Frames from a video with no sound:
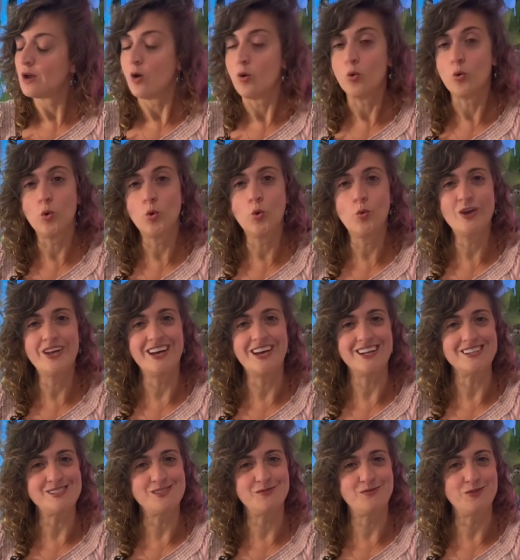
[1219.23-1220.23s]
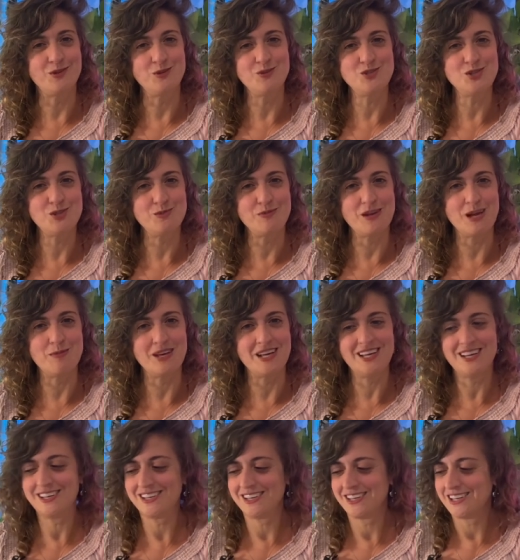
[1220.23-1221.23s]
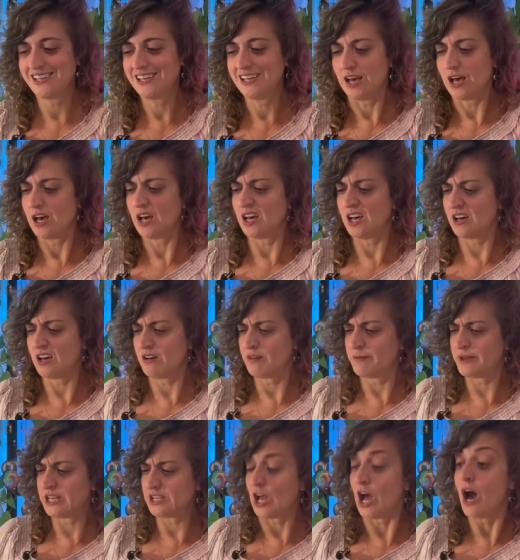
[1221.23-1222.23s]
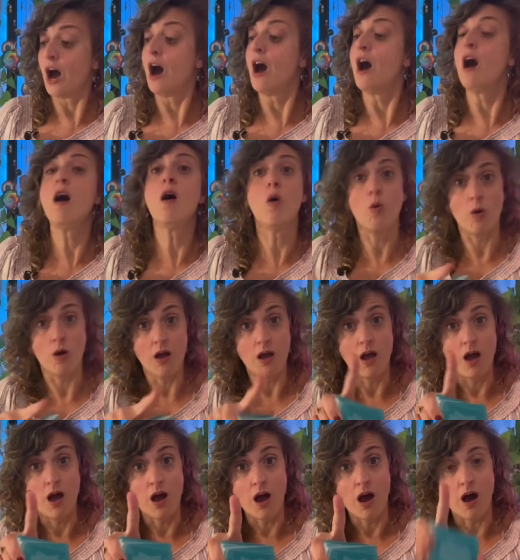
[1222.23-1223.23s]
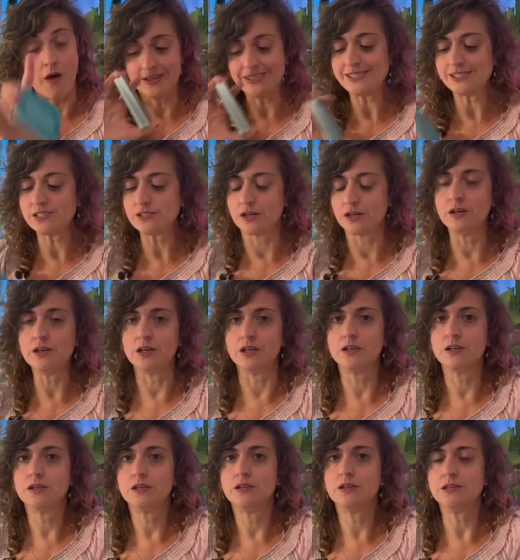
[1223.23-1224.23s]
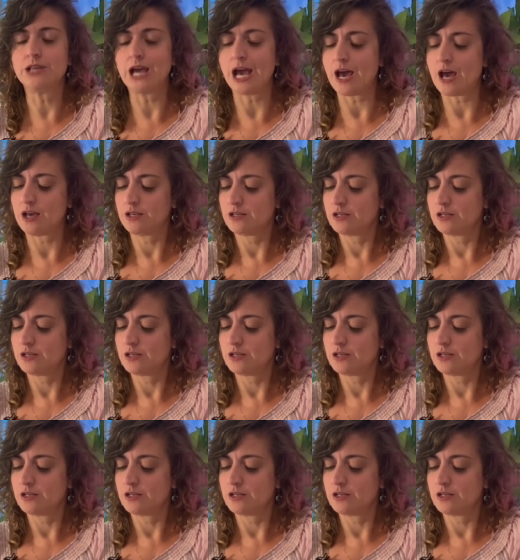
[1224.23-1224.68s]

Oh, we got some future, baby. Oh, bit. Oh, this is good. Yeah.